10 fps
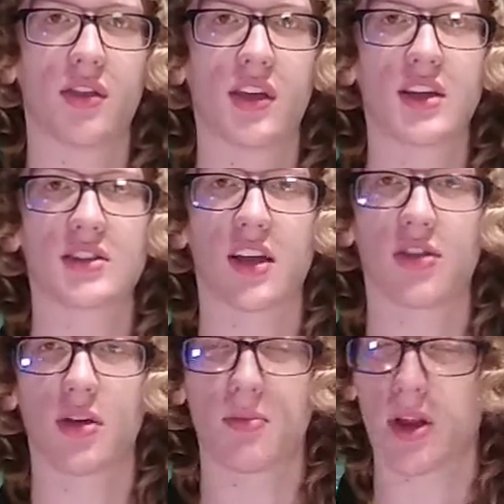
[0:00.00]
thinks that
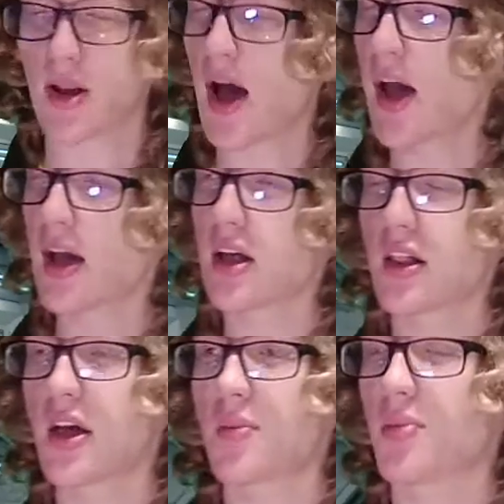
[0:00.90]
the
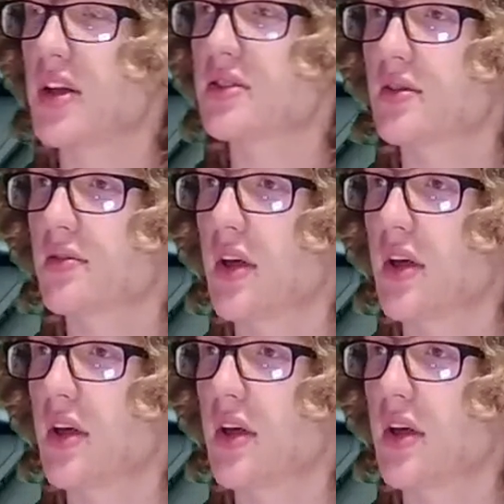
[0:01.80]
maniacally oppressive